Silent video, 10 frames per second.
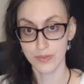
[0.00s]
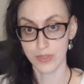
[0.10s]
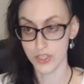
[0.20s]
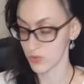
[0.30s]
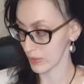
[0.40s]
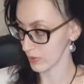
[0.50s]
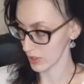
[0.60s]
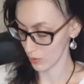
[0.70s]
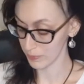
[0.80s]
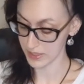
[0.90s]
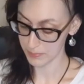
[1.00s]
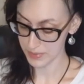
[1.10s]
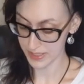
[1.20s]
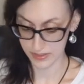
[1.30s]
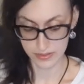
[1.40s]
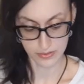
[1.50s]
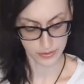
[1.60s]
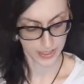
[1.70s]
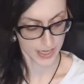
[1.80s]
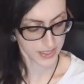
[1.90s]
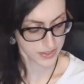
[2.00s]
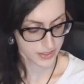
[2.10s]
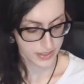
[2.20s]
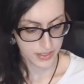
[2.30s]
which we will open up and look at.